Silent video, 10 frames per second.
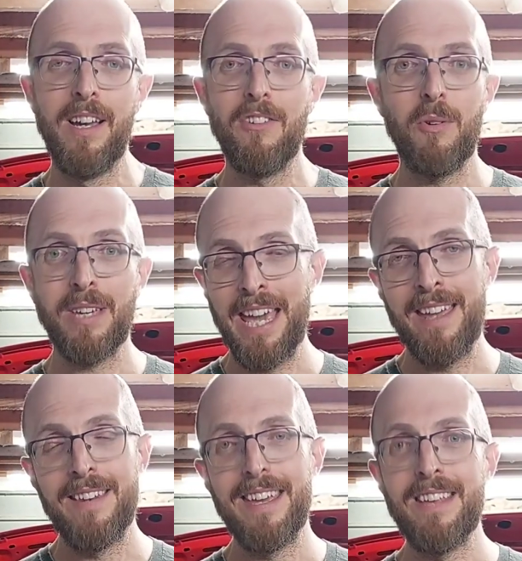So
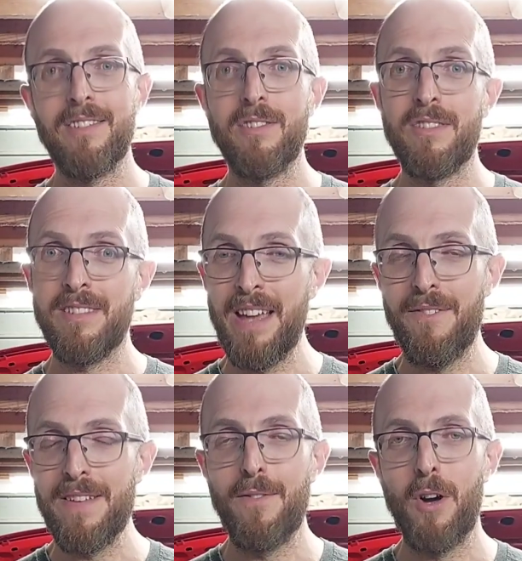again, it's
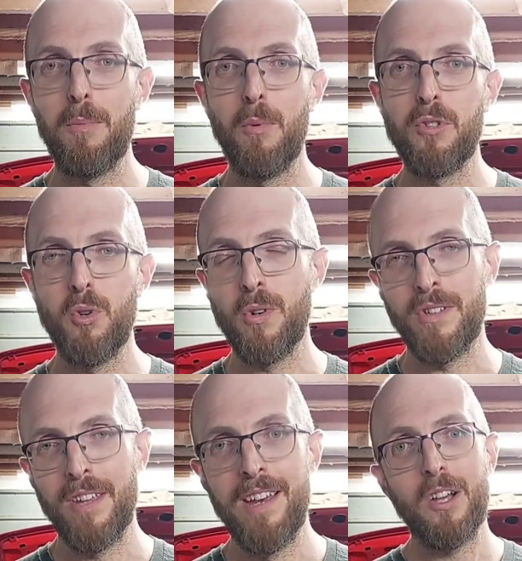definitely a viable
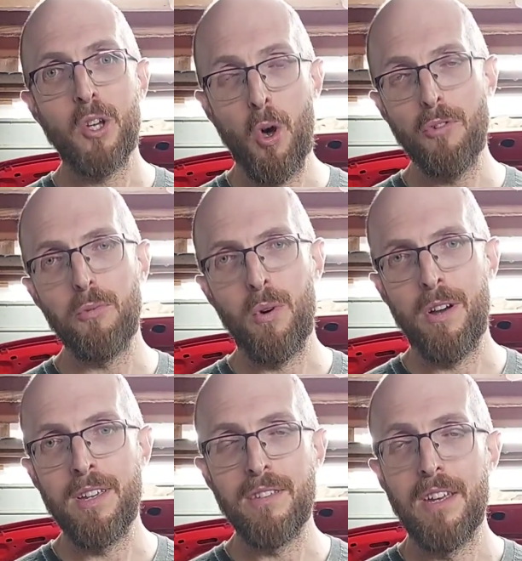choice.
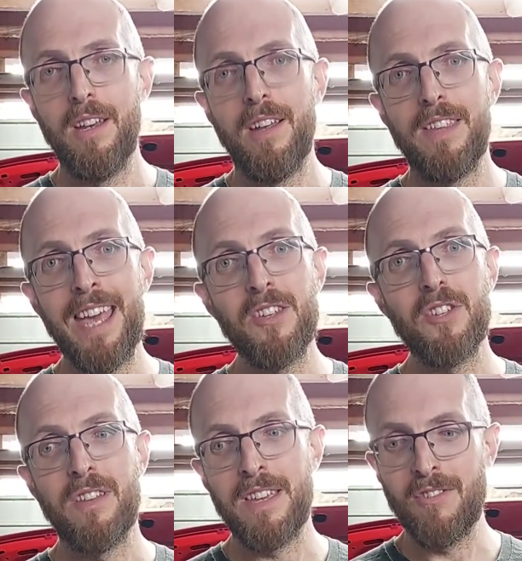Cost-wise, the
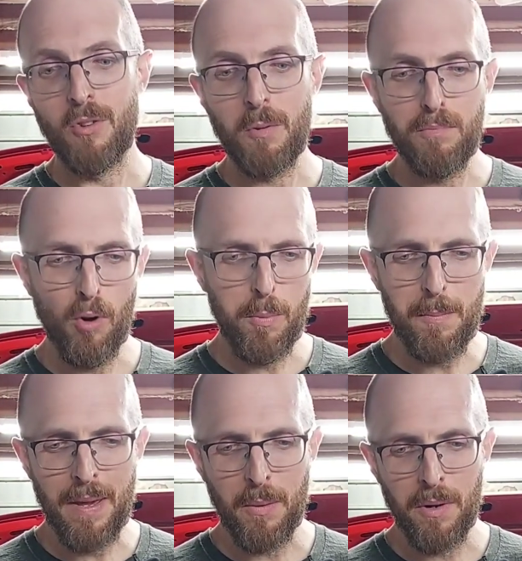engine of these, you can probably
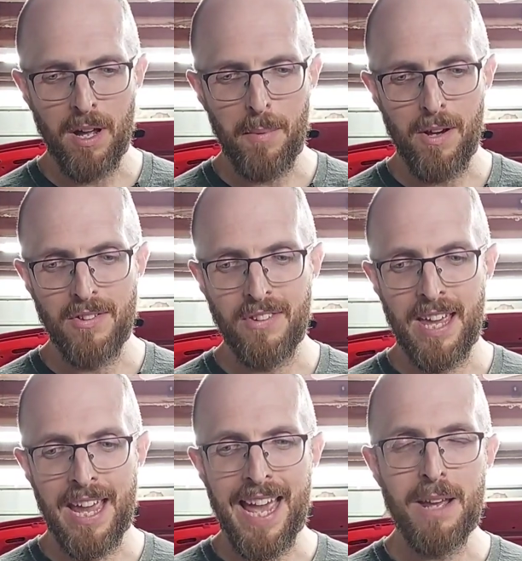pick one up, I'd
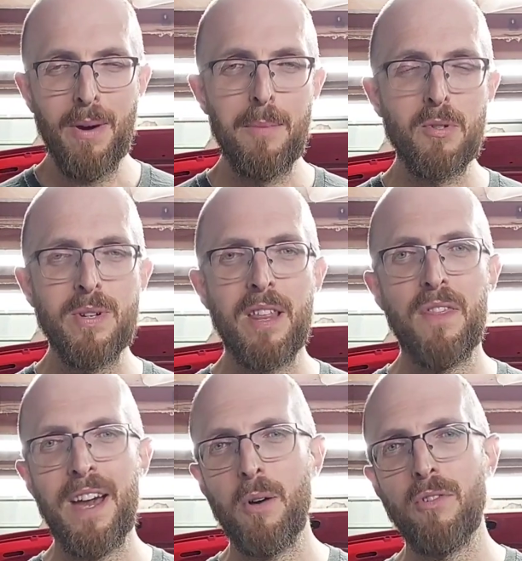say, anywhere between
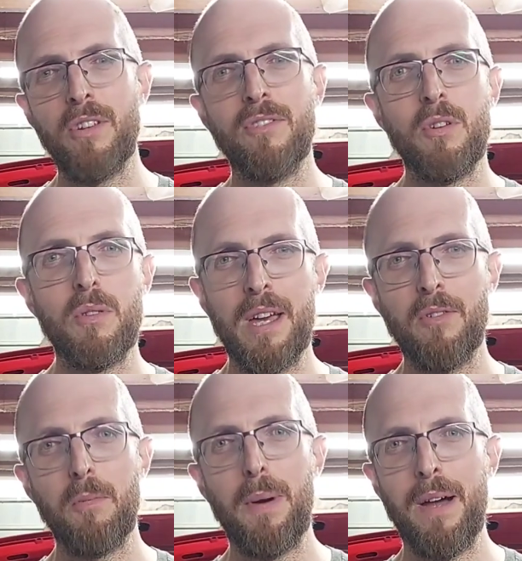£1,000 and
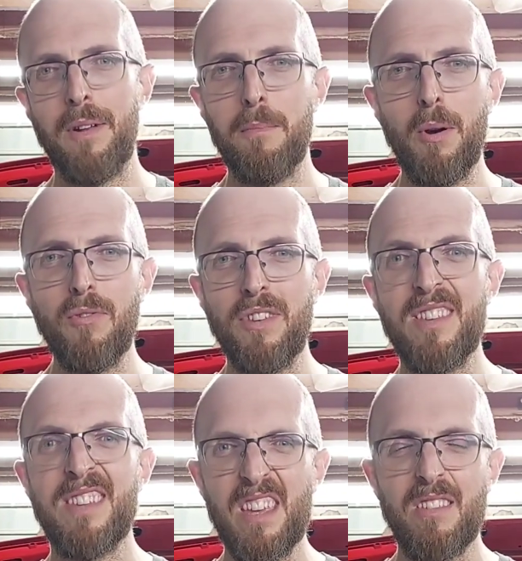£2,000. Now, most of
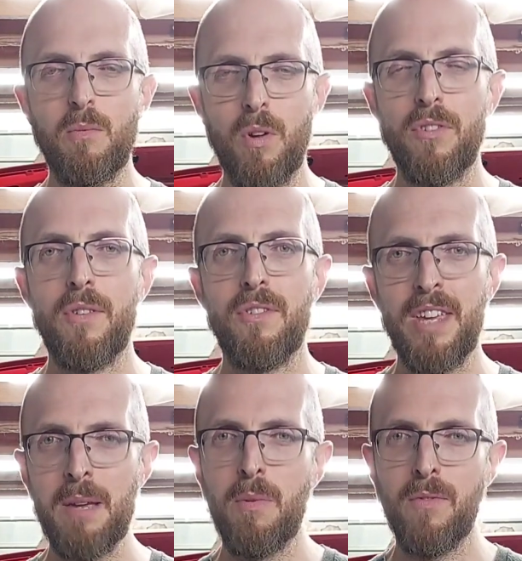the decent ones I've
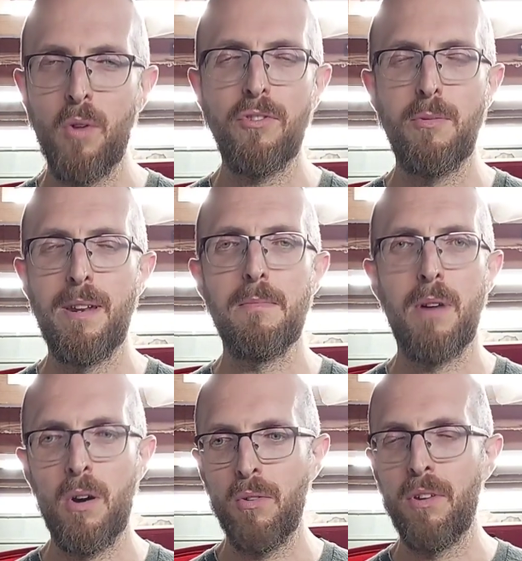seen, with not too many
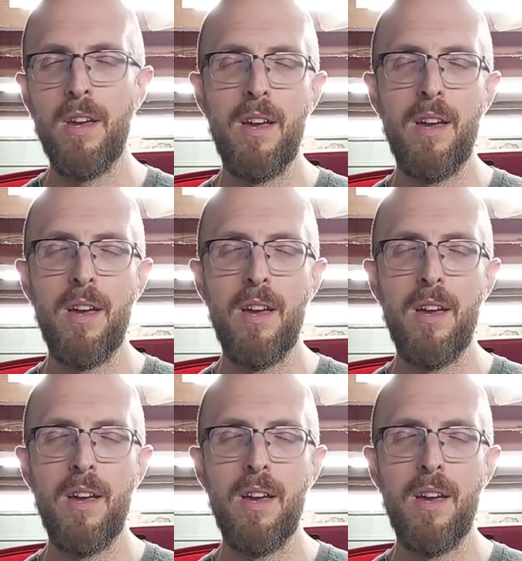miles,